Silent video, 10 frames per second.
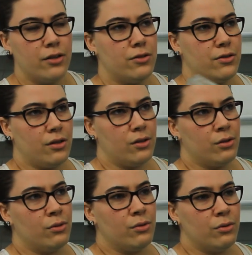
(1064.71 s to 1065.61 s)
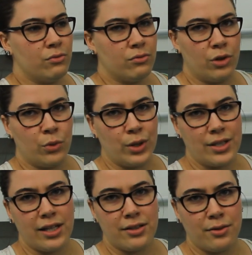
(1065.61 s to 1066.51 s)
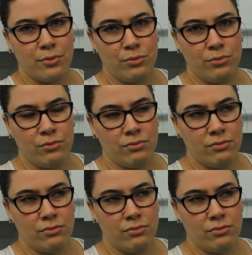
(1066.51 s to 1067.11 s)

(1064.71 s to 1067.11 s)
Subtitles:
So we take them